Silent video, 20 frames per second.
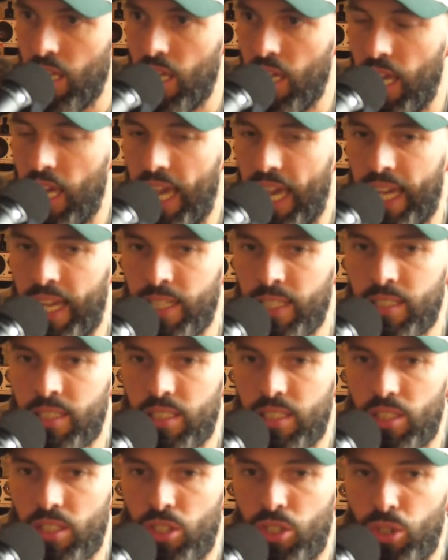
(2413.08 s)
And
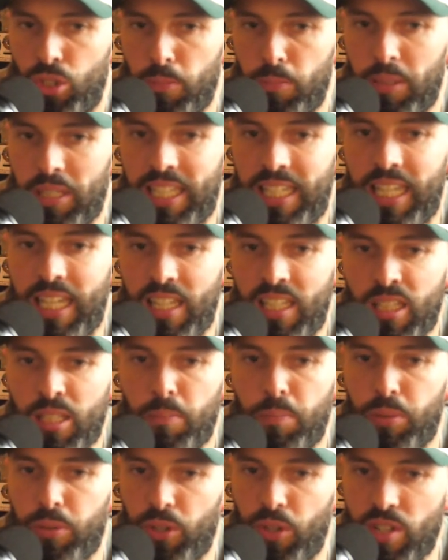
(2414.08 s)
you begin the
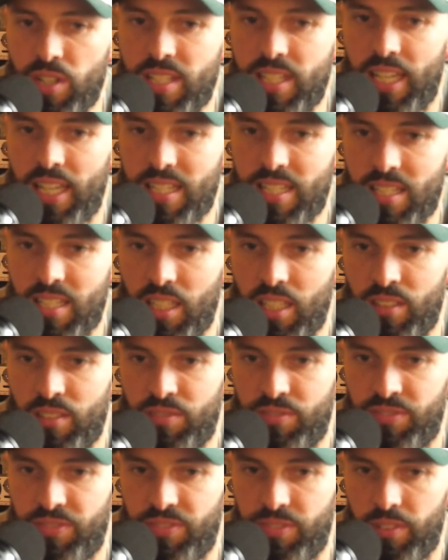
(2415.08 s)
process
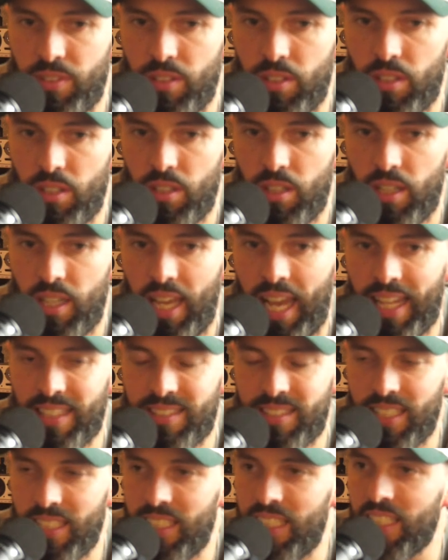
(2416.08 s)
of
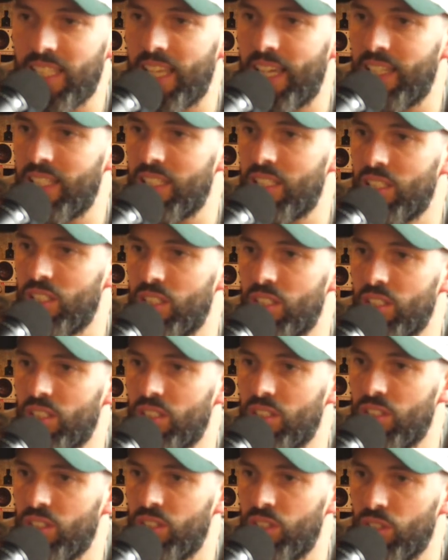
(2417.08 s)
articulating
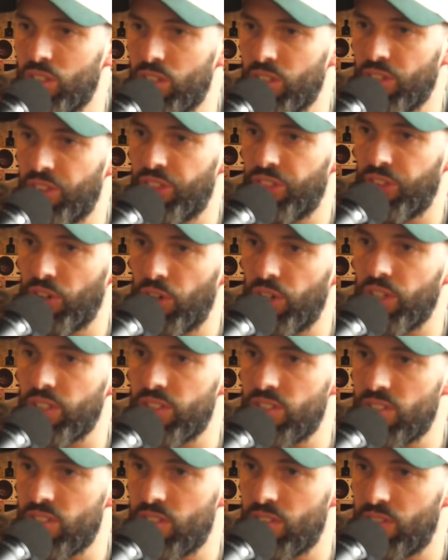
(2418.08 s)
your
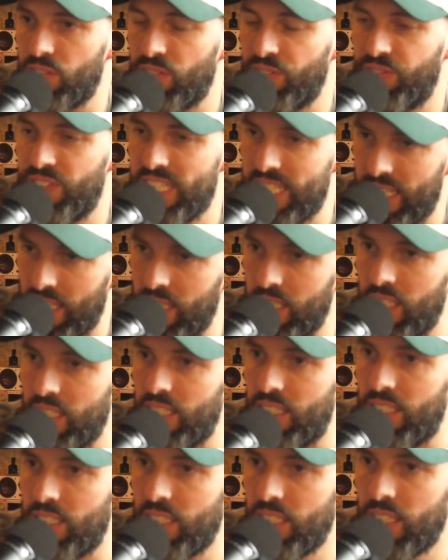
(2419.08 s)
thoughts
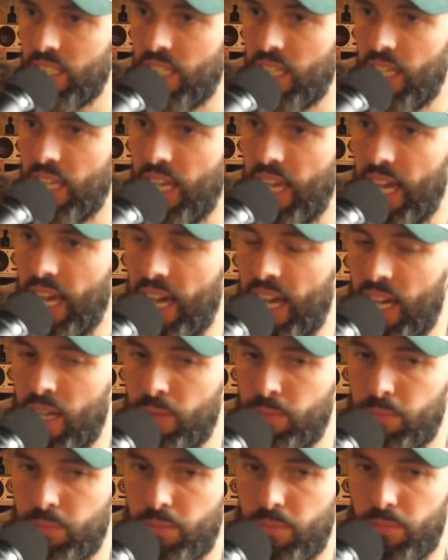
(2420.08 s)
physically
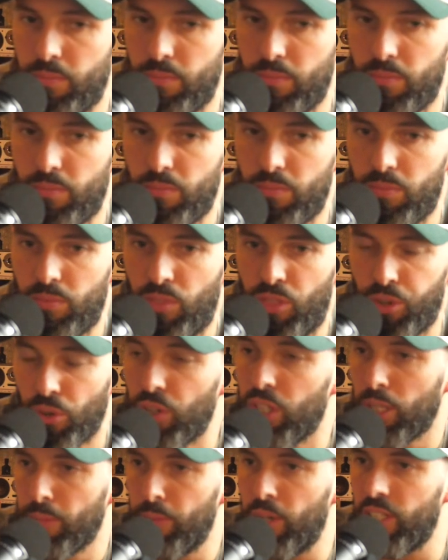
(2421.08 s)
through
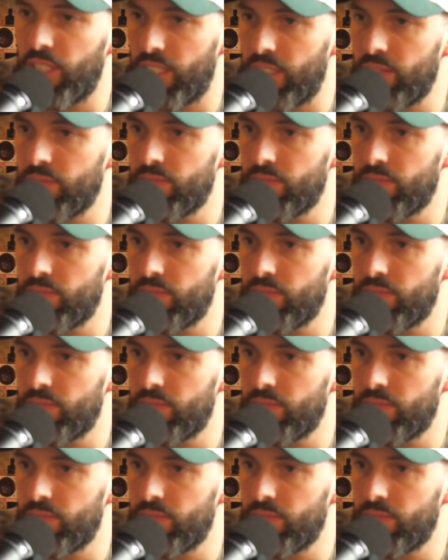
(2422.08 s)
your body.